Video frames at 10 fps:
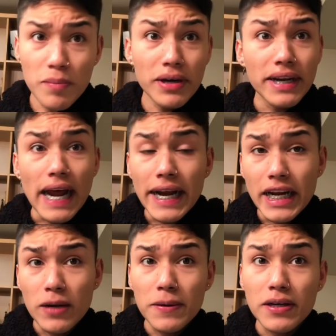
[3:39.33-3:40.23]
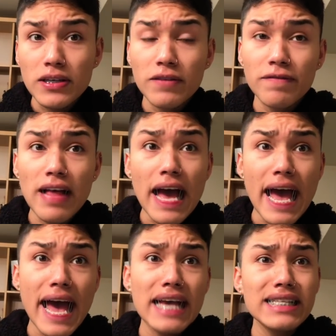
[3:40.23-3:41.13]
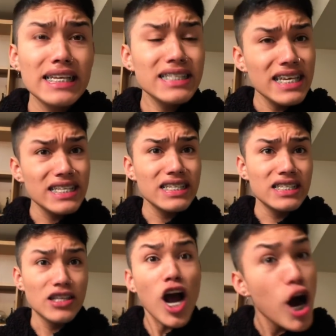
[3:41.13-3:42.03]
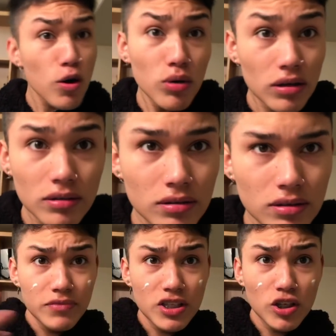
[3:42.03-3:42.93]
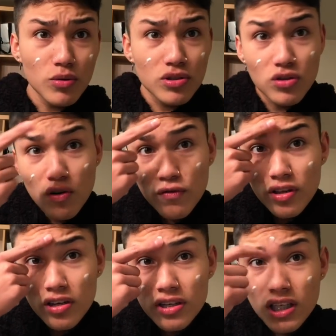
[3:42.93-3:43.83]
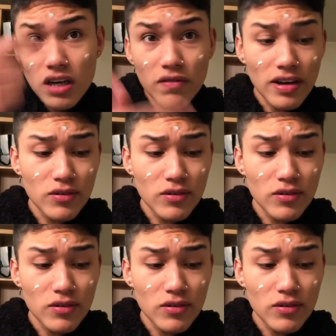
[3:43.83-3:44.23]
I better get out of here with her fat ass. Like, sis, no. This girl was so full of herself.